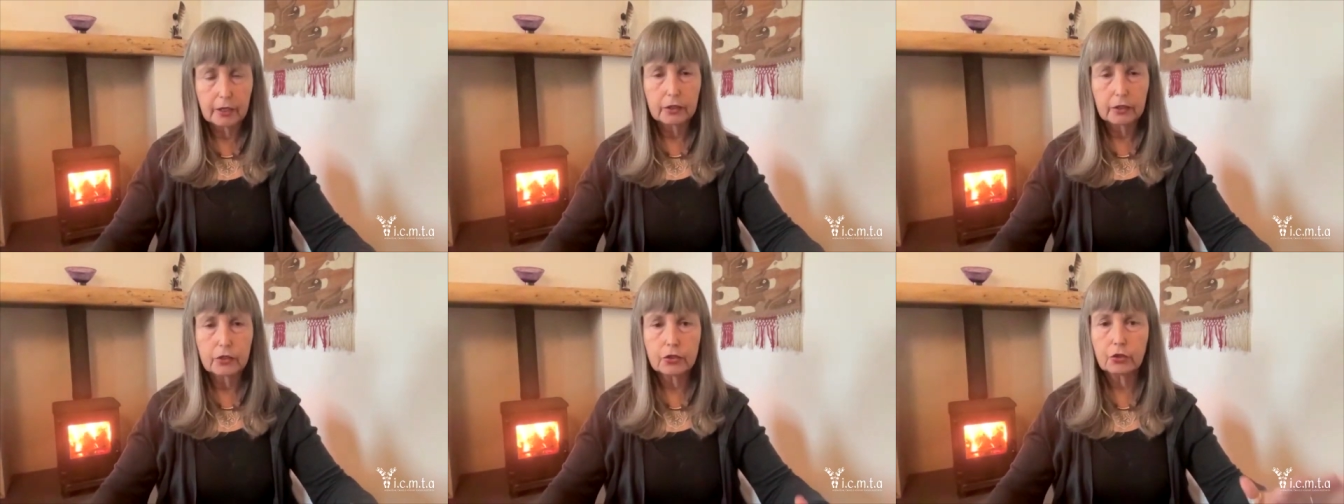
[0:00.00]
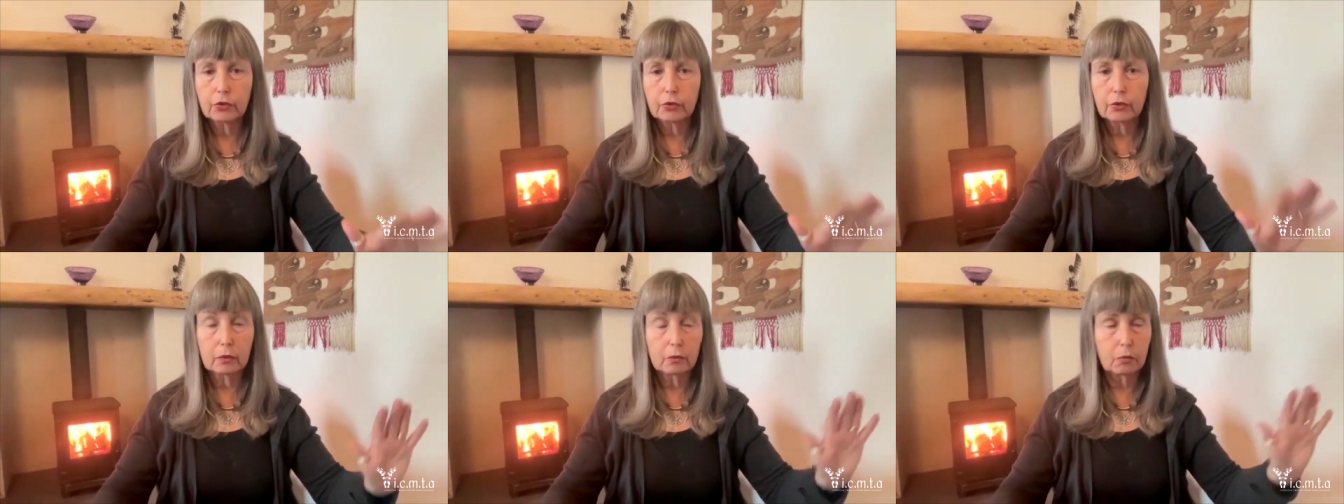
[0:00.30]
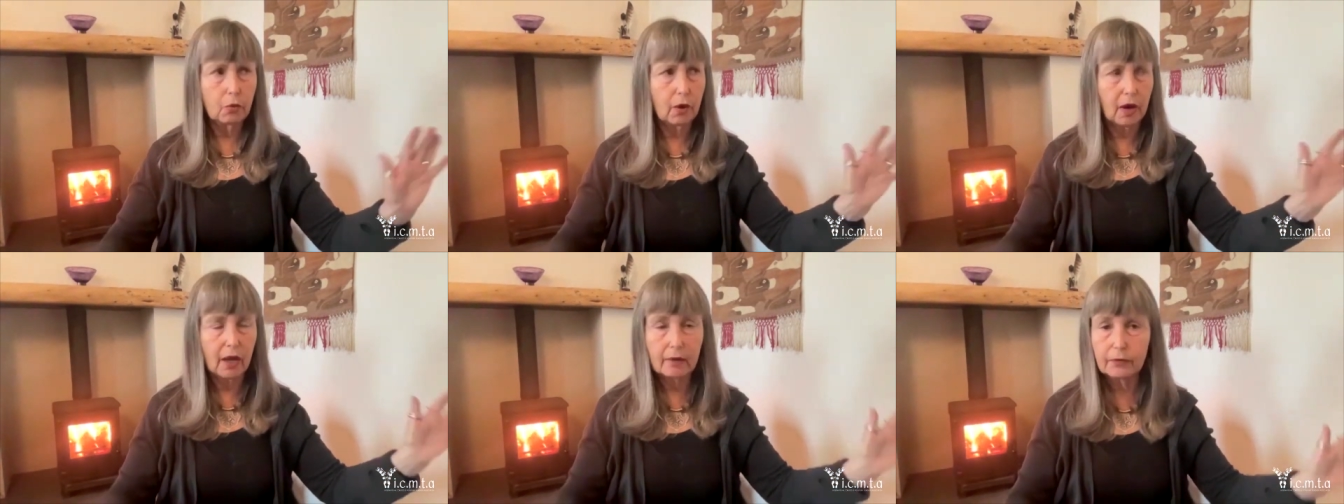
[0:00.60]
so
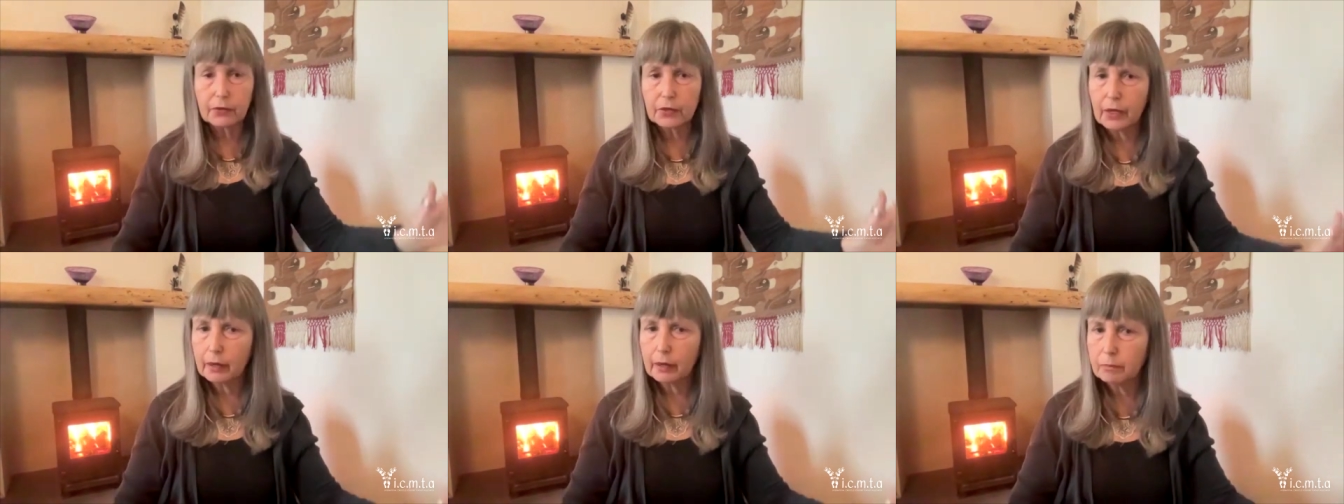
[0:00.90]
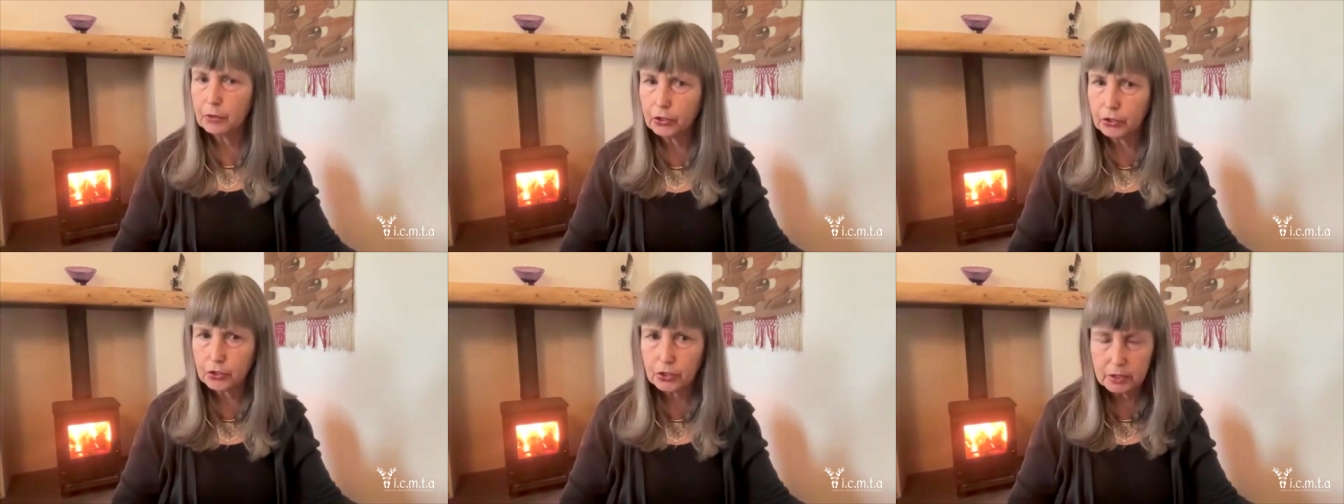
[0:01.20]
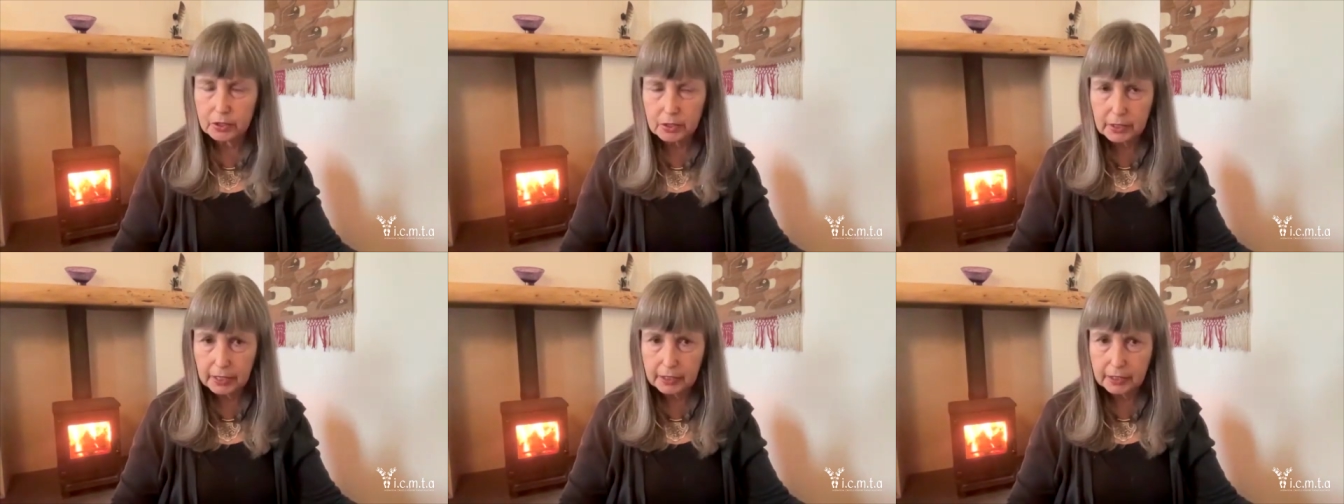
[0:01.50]
that whatever that
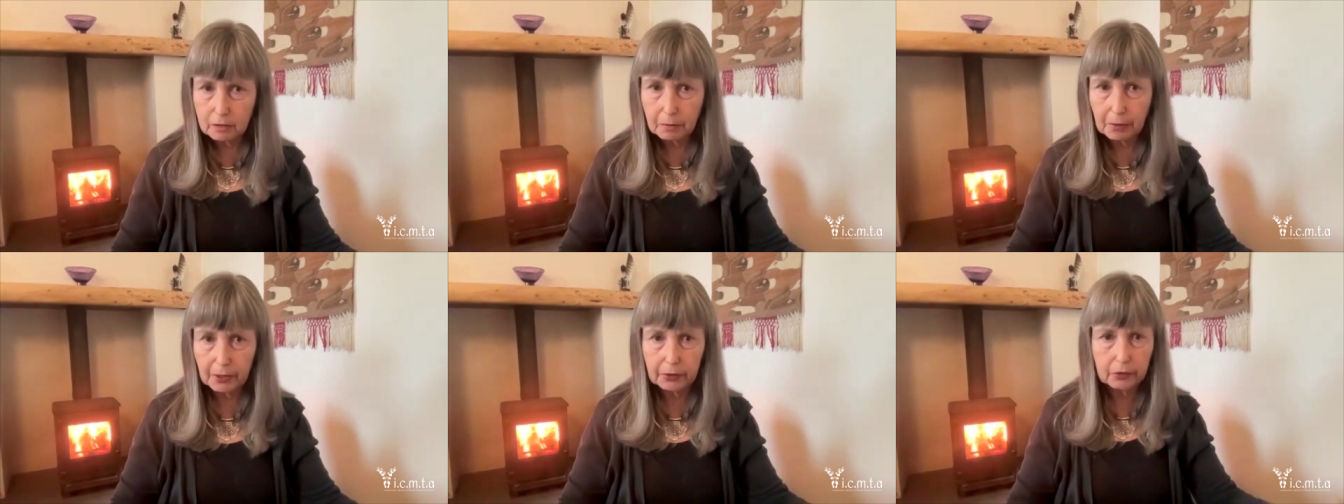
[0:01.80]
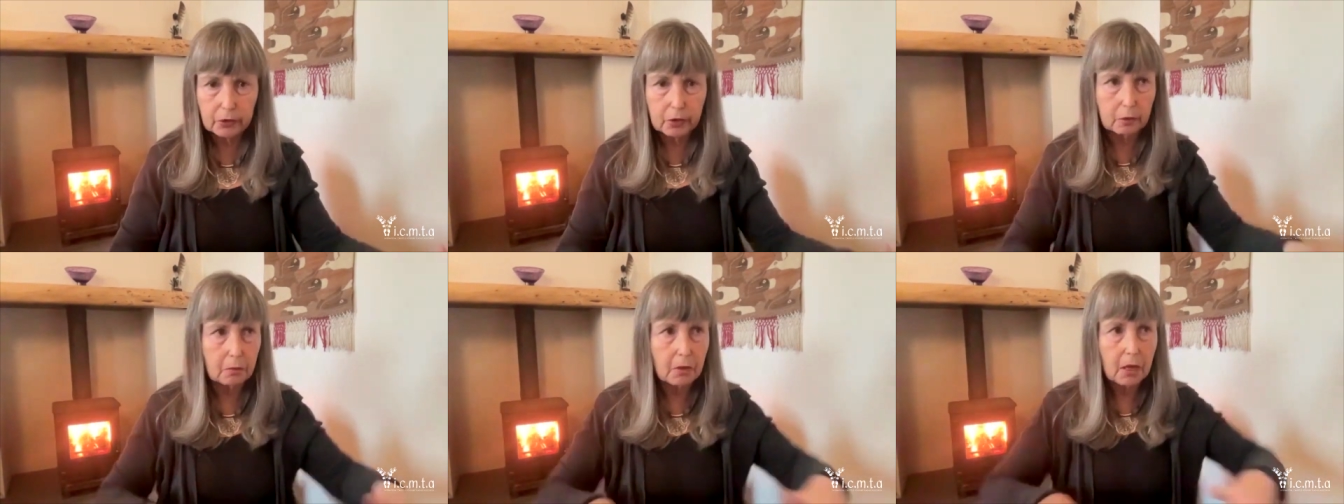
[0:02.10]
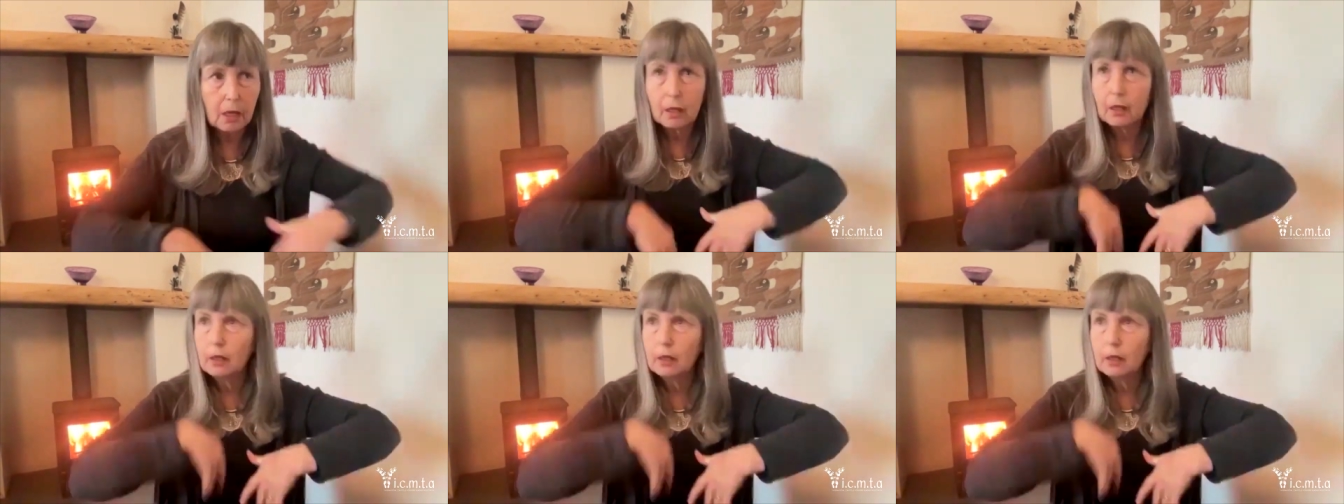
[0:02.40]
person says about them